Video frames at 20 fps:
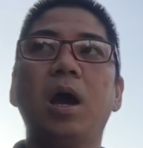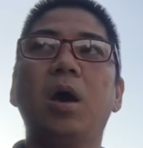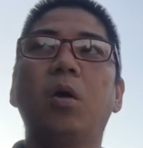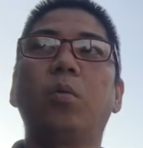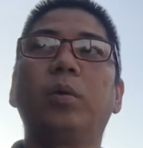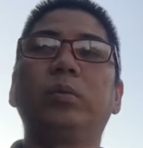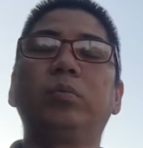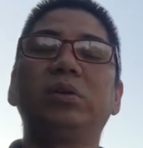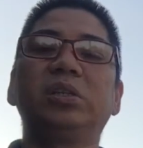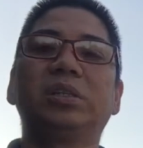
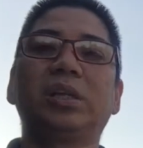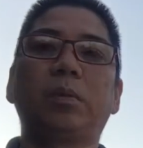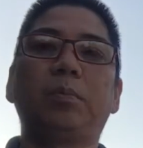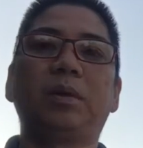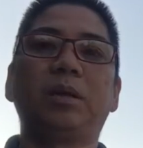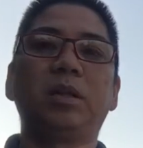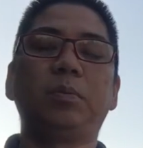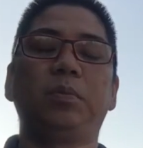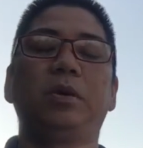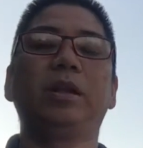When we say
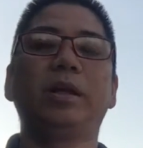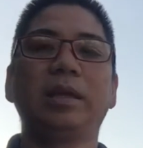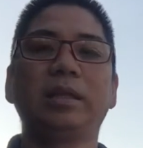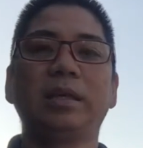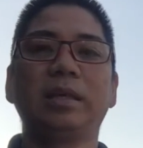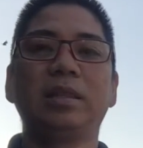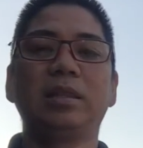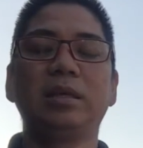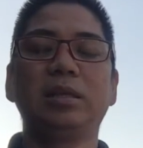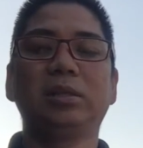
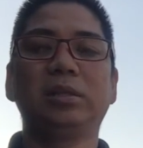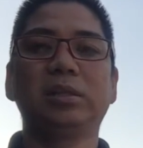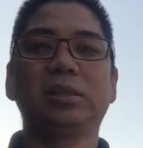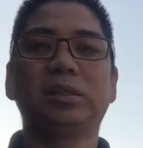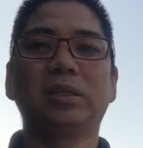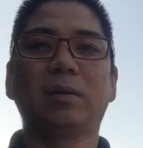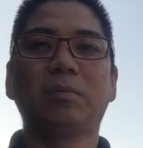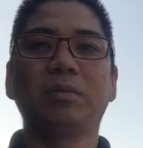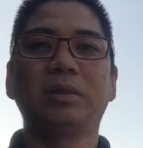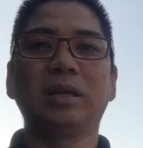manipulated, this is
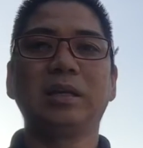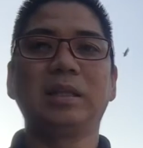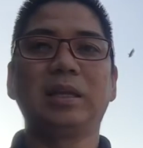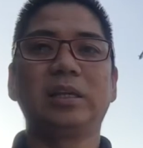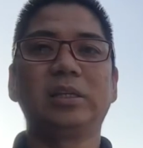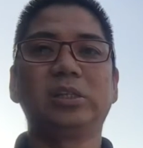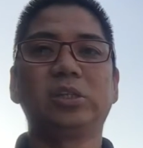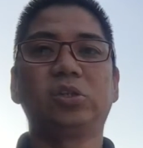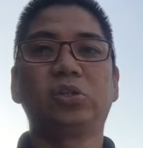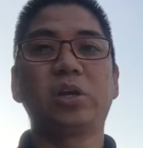something that
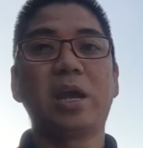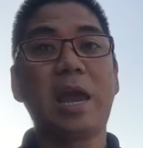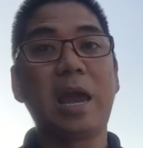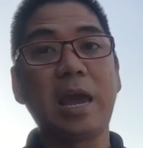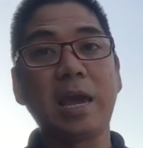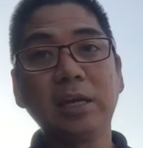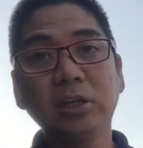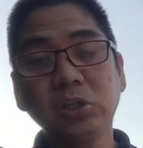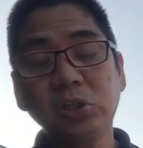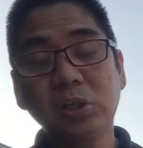is
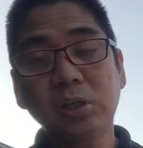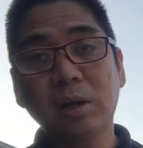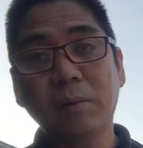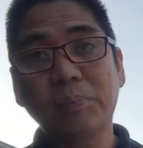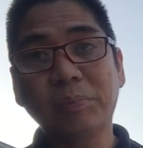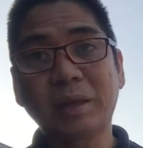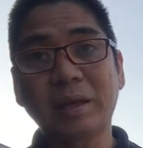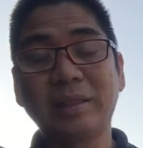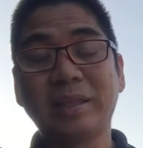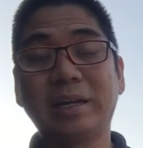changed
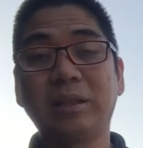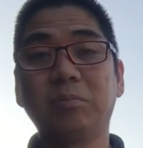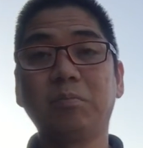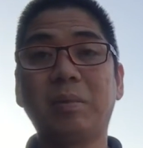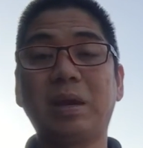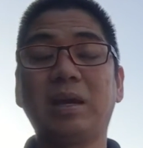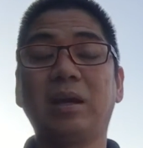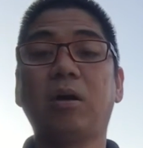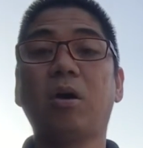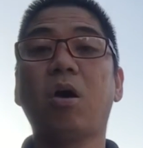that
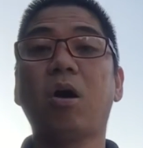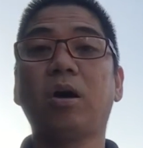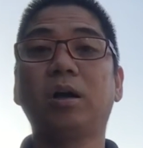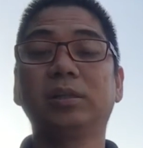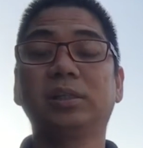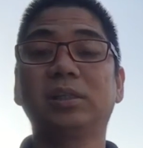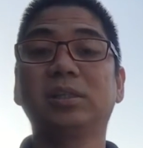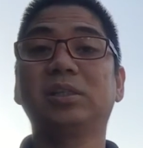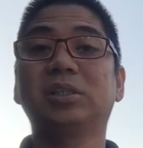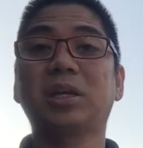may
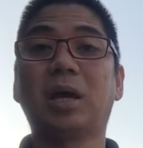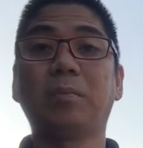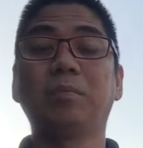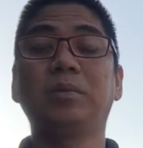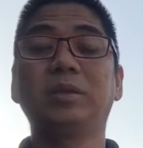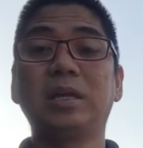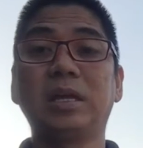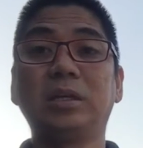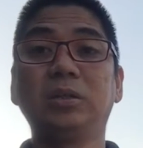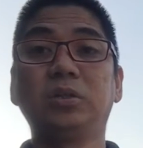cause
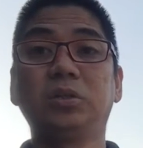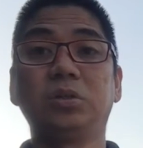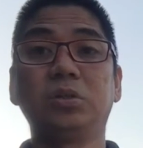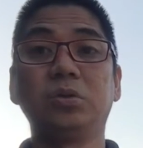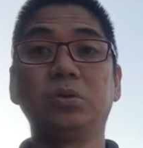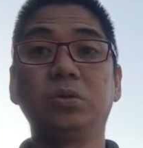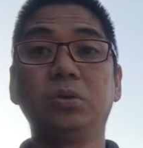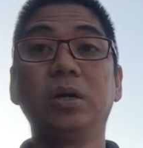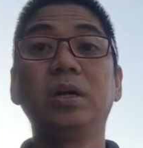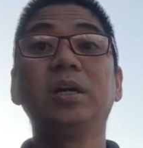something
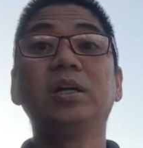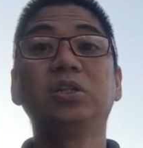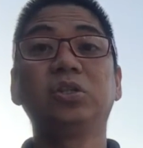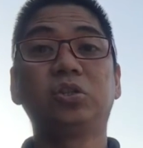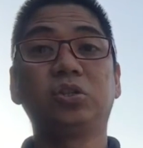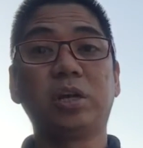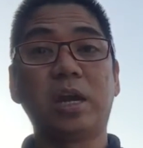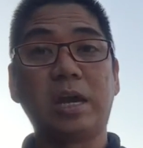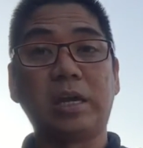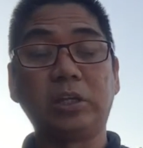to
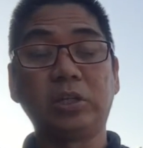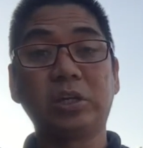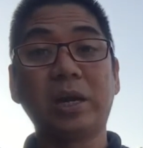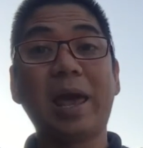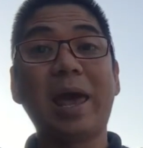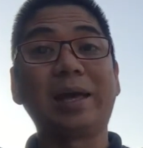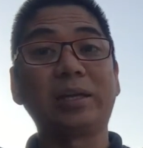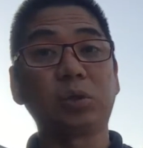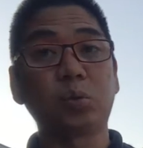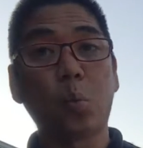change
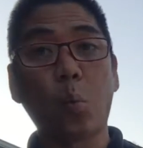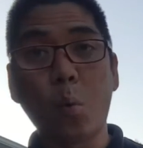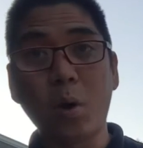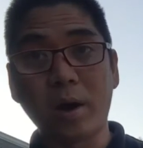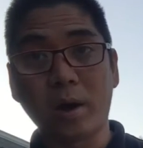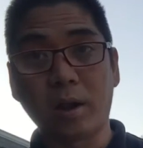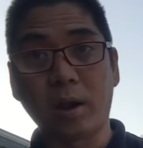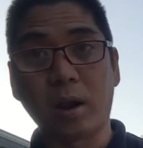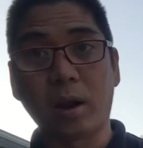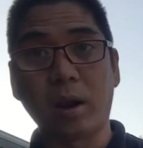as
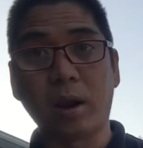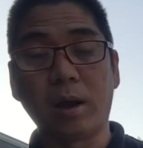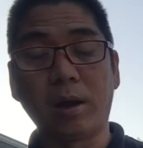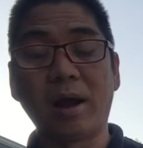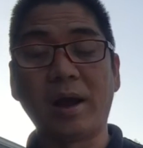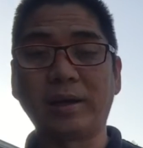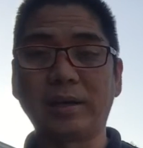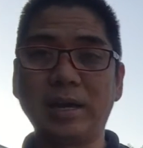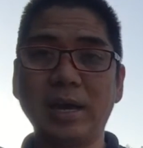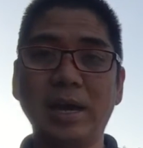well.
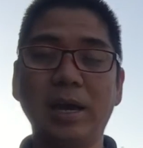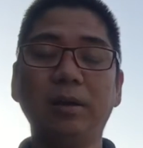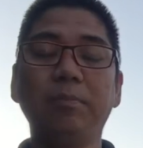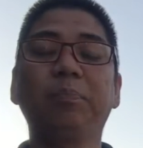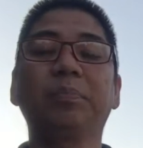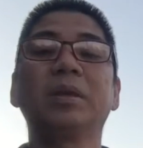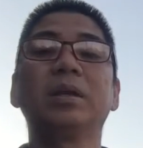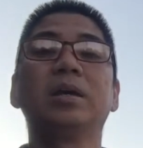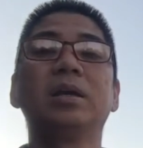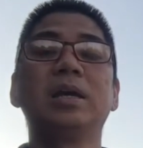Again,
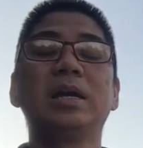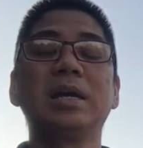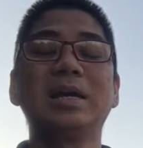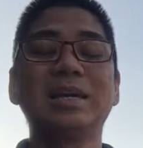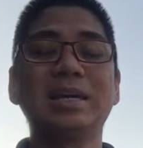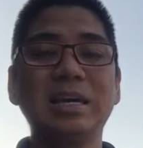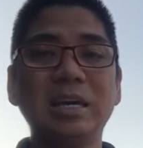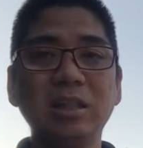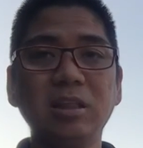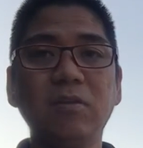
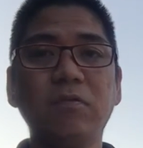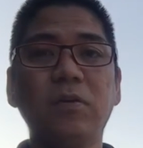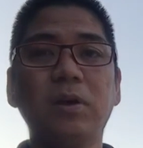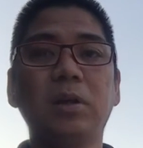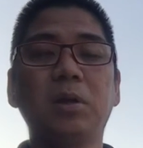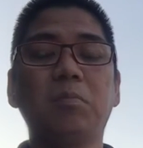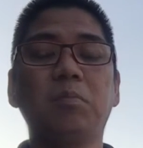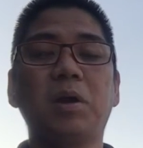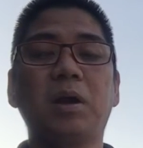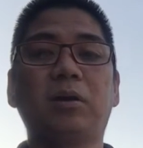
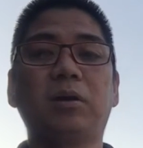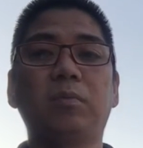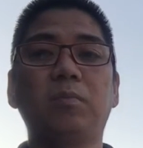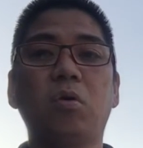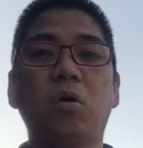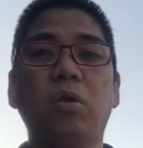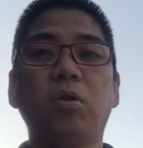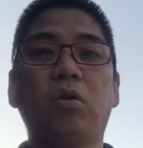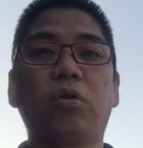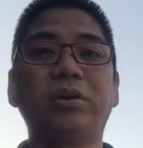independent
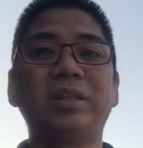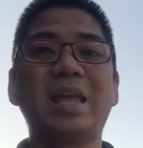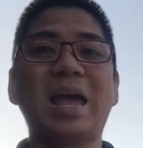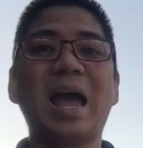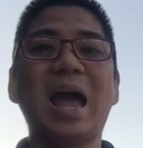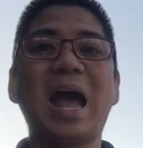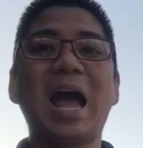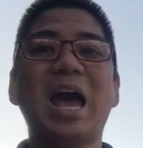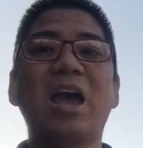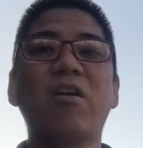variable or the
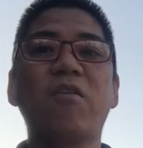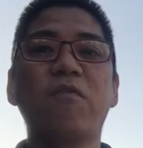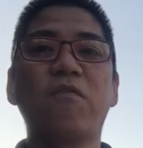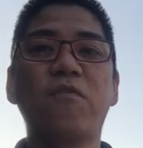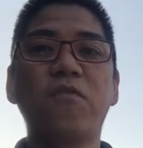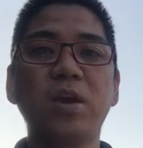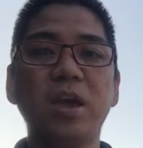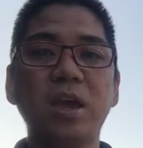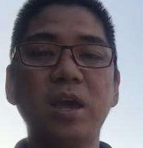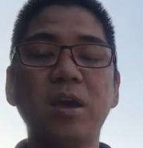
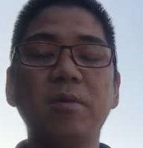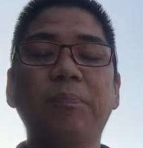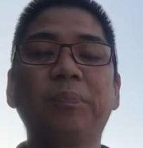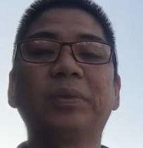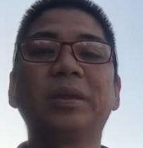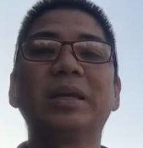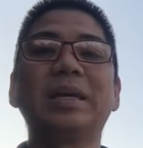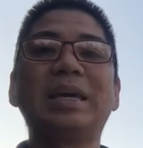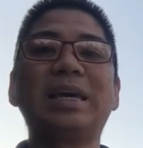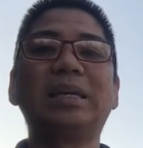IV
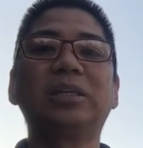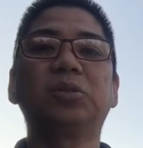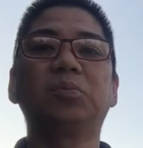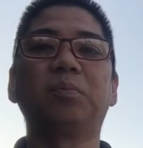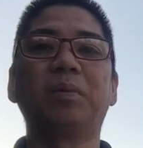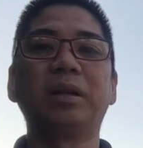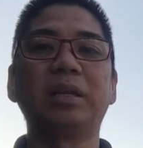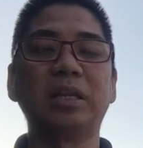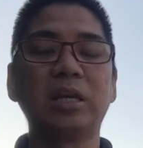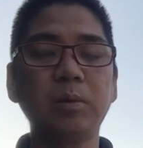is
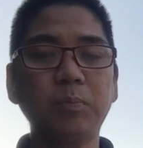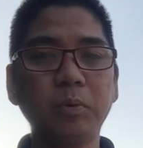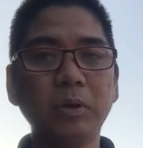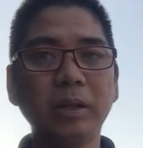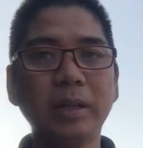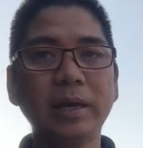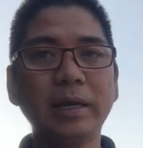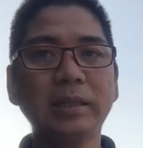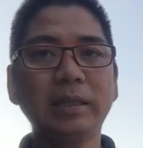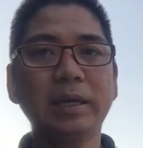
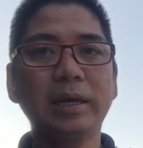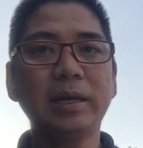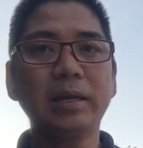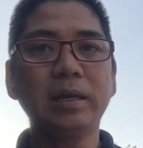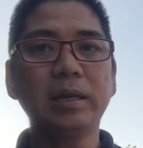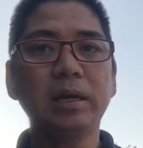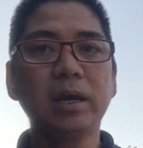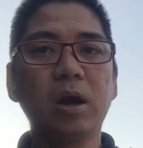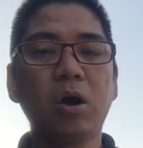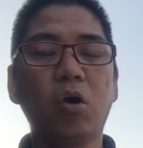manipulated
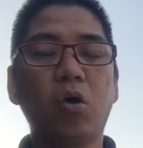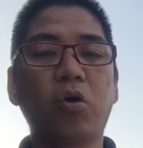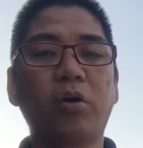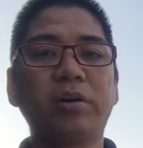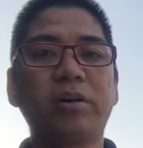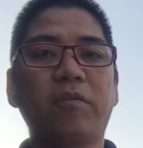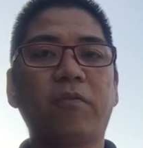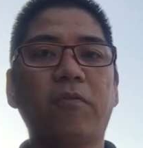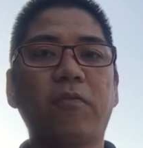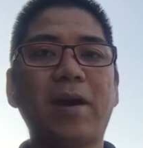or
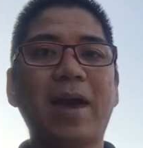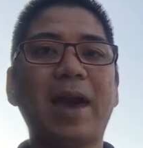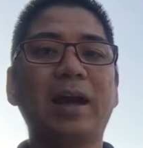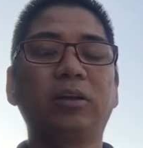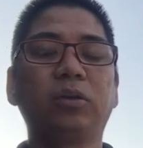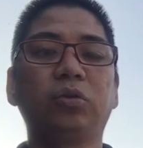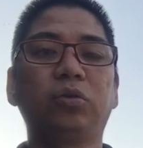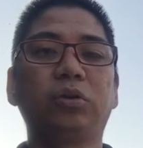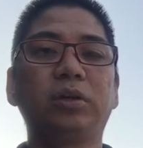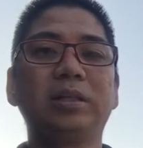the
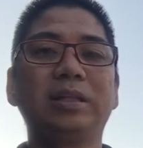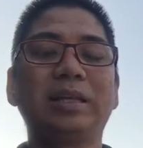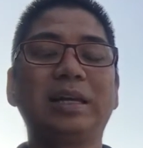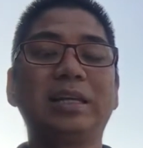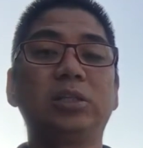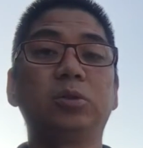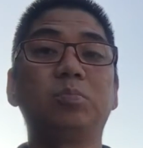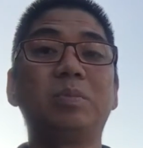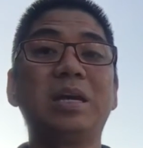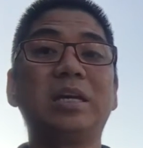factor that
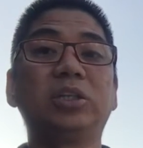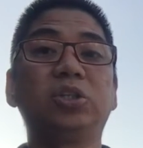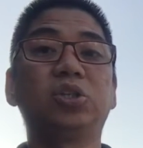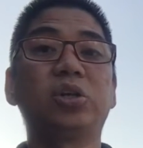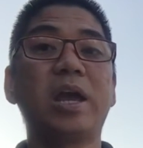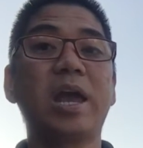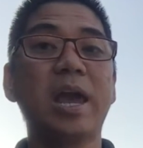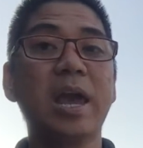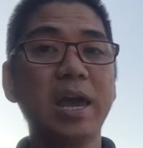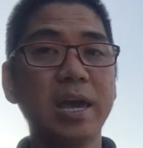is being
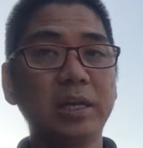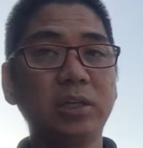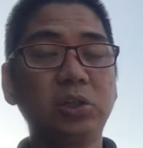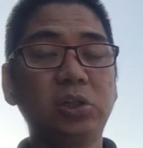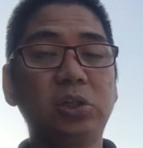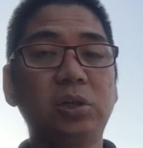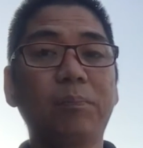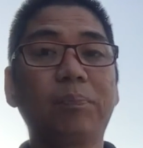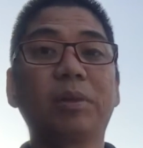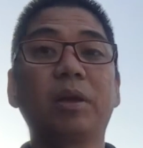
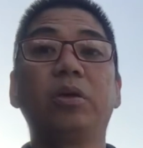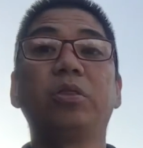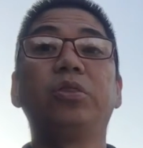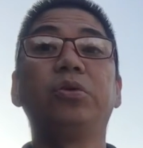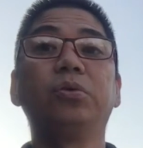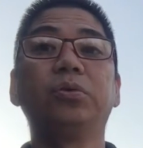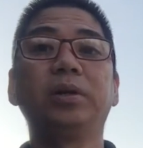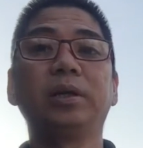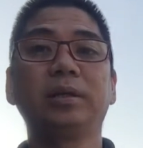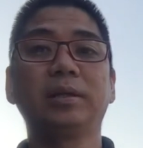changed
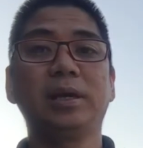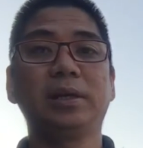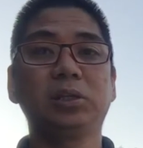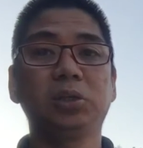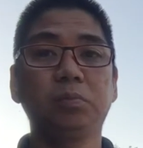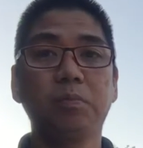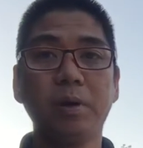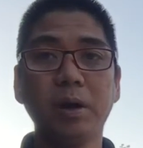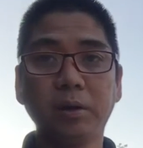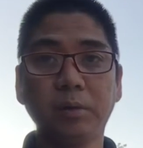during the
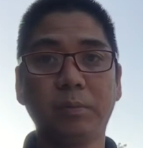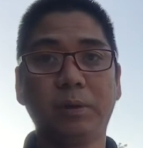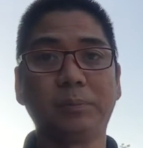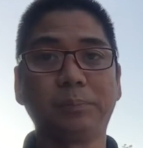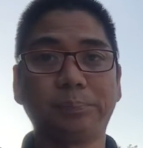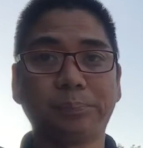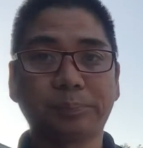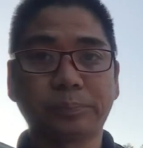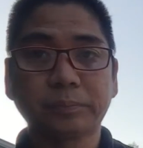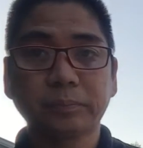experiment.
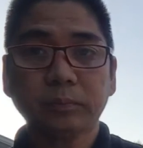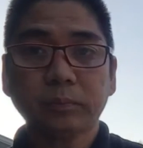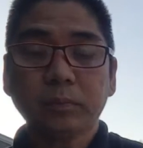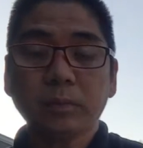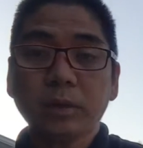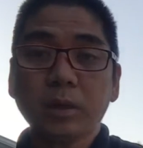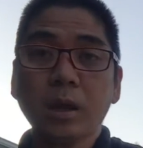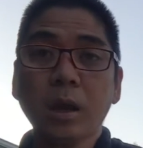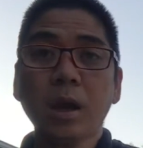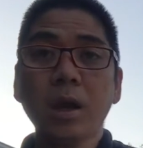
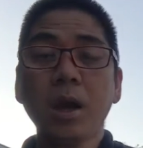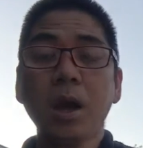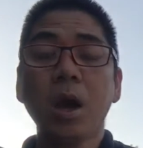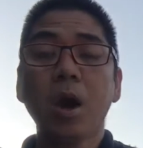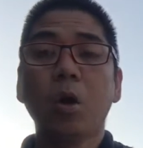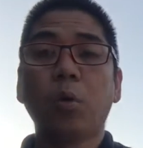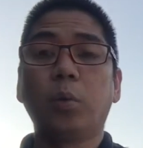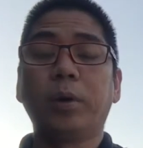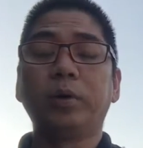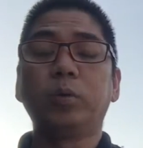
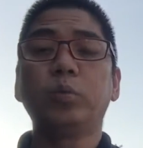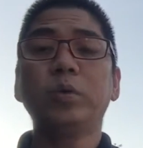When